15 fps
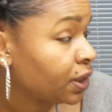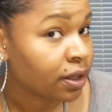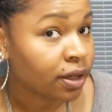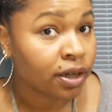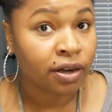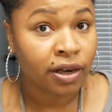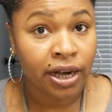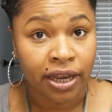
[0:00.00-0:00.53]

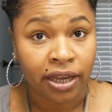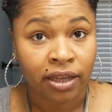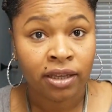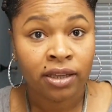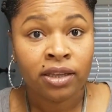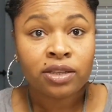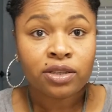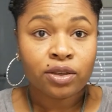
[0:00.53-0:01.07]
All right.
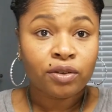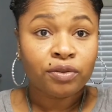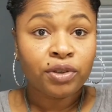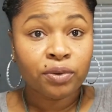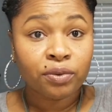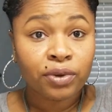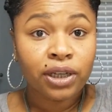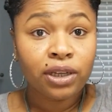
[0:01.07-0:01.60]
So if
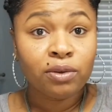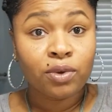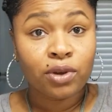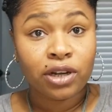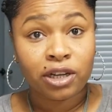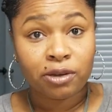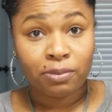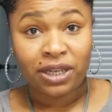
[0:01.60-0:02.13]
you really
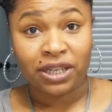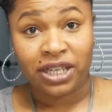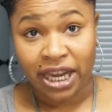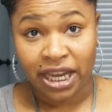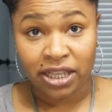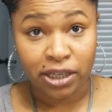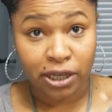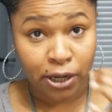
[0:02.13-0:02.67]
wanted to be
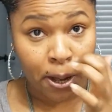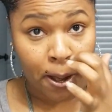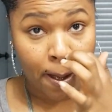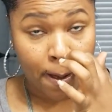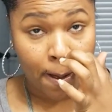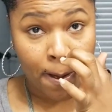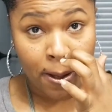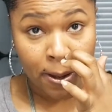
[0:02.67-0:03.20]
jazzy,
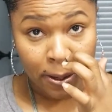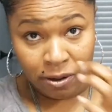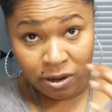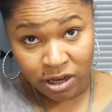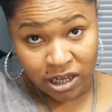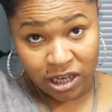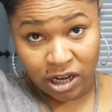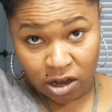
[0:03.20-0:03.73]
girl, you
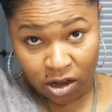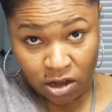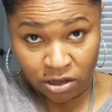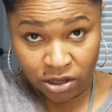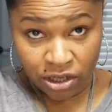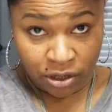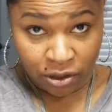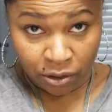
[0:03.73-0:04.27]
could
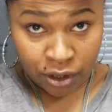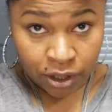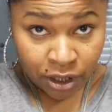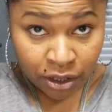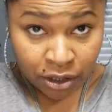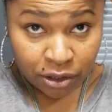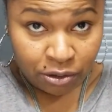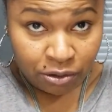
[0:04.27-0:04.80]
also
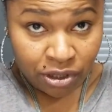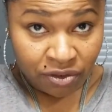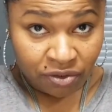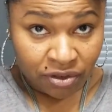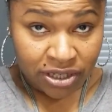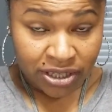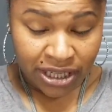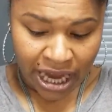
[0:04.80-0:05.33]
do
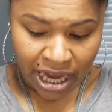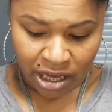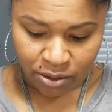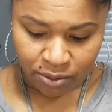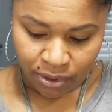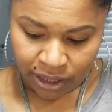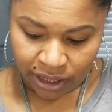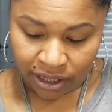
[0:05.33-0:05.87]
different styles
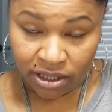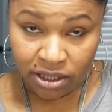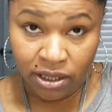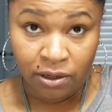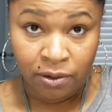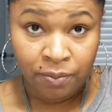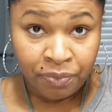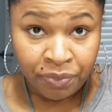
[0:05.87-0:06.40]
with this.
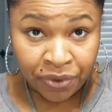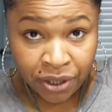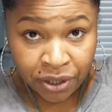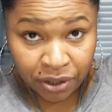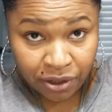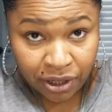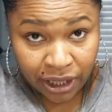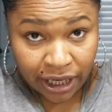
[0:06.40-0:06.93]
So
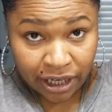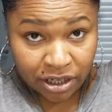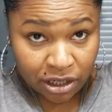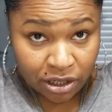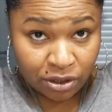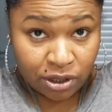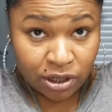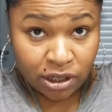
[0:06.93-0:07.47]
you can actually
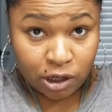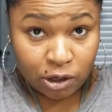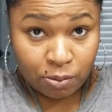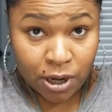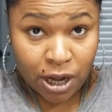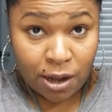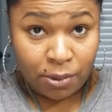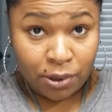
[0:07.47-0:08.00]
do your little
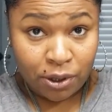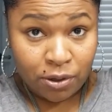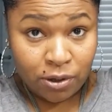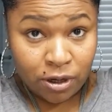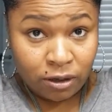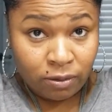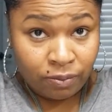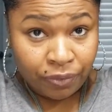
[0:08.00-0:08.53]

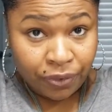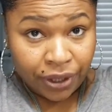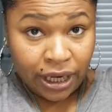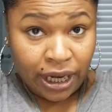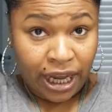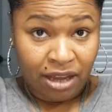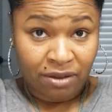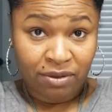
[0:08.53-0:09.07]
pompadour and
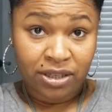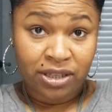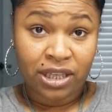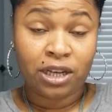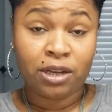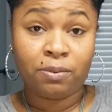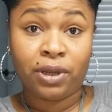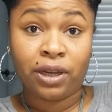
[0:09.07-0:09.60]
have it sitting
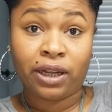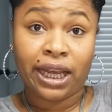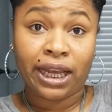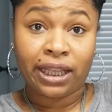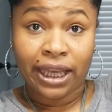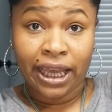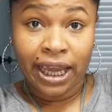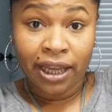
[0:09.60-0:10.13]
up there like
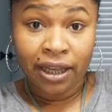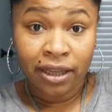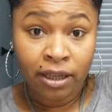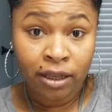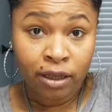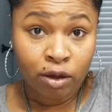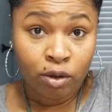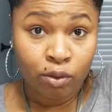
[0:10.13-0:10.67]
that,
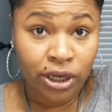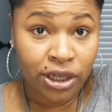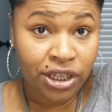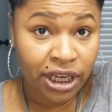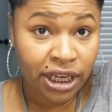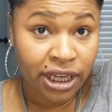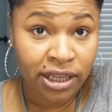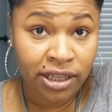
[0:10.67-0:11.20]
which
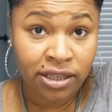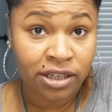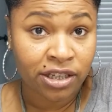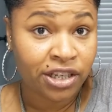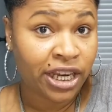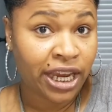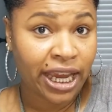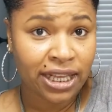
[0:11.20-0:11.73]
is
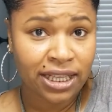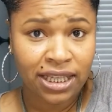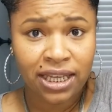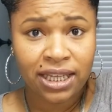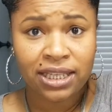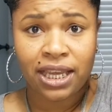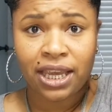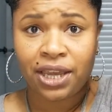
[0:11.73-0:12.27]
jazzy
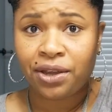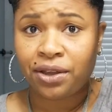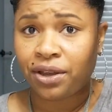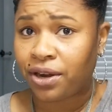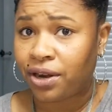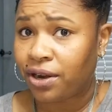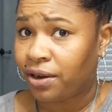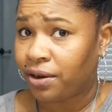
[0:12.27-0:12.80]
as hell,
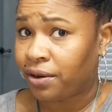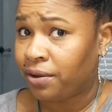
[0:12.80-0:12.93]
girl.